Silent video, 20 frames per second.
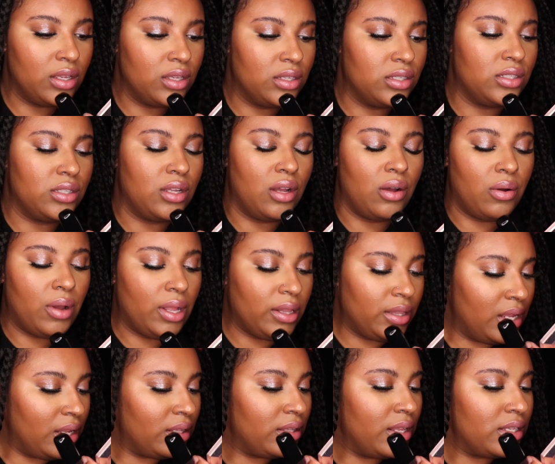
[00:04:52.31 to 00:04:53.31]
So I
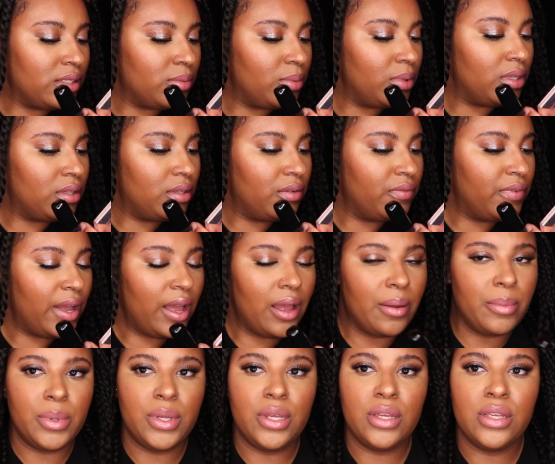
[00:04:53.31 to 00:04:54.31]
think that's what the
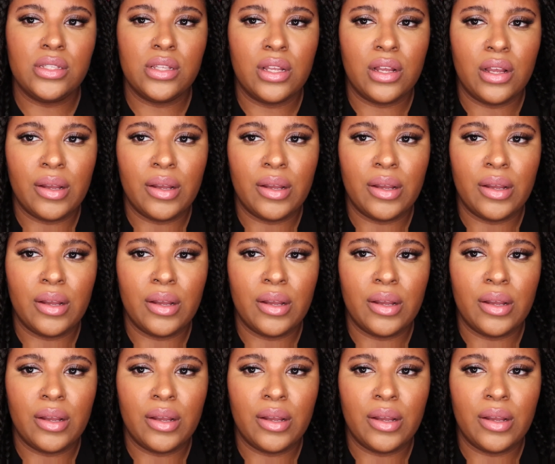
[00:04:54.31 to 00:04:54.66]
vibe is.